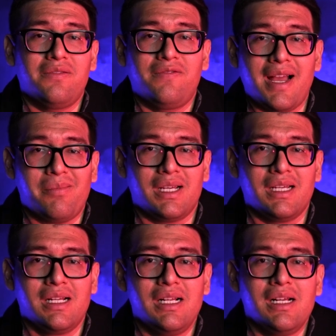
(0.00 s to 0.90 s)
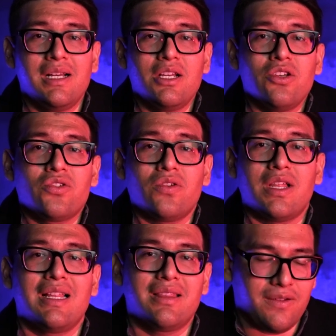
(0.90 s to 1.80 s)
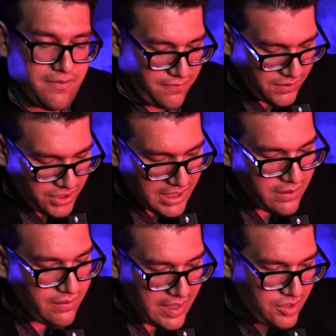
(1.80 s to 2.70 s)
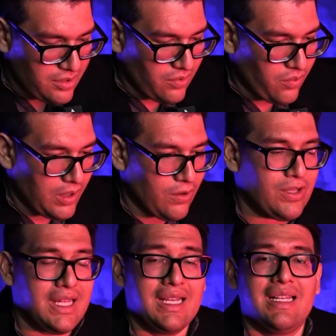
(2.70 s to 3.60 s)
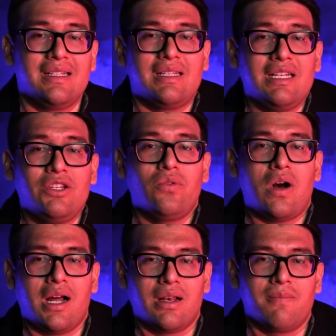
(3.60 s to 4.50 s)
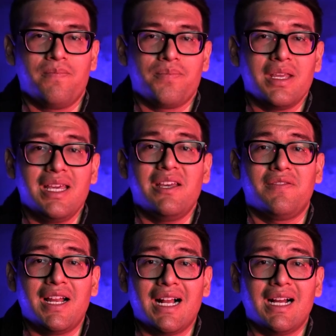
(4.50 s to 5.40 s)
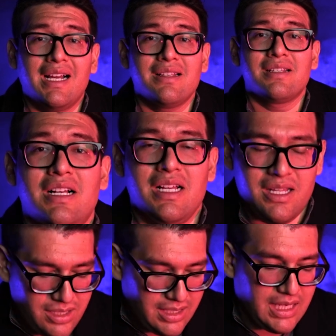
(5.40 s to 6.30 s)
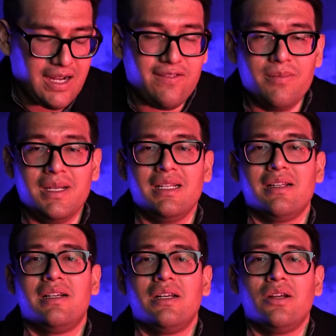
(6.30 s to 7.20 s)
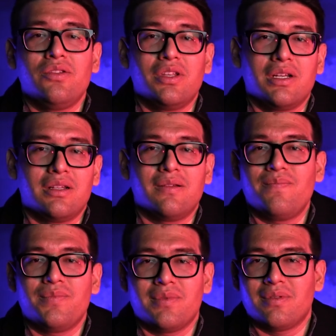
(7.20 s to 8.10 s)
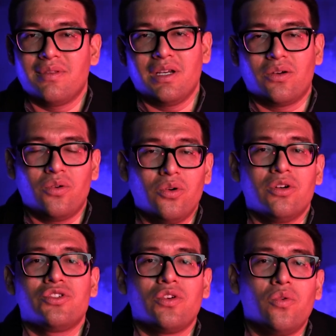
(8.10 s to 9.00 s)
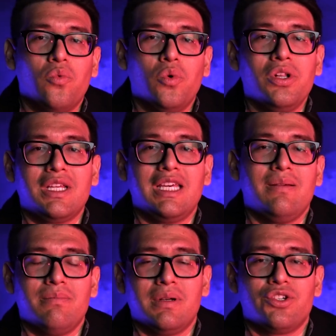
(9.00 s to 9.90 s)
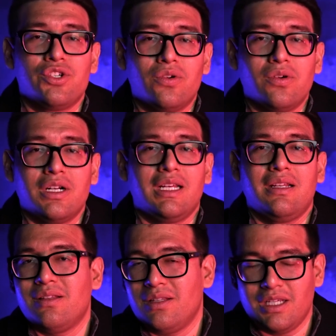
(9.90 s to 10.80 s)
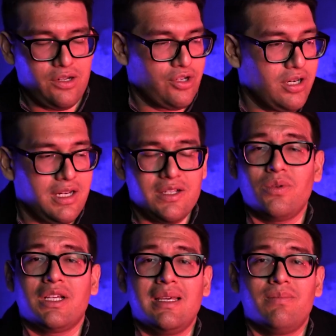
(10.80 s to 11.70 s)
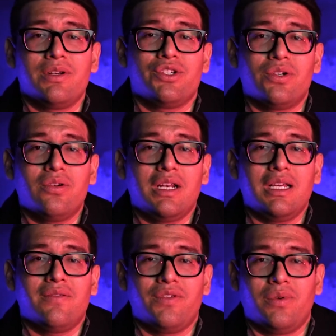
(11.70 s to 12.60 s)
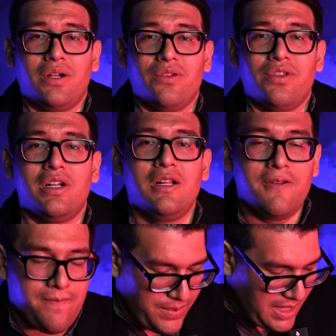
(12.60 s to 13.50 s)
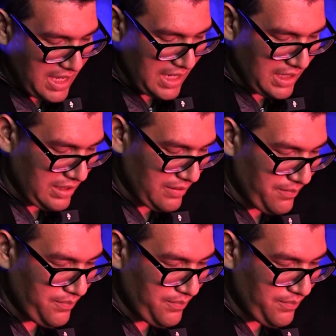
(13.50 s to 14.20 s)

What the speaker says: the family, so that the generational wealth can continue on. If not, guys, the government, the courts will keep majority, the attorneys will keep majority of the wealth, and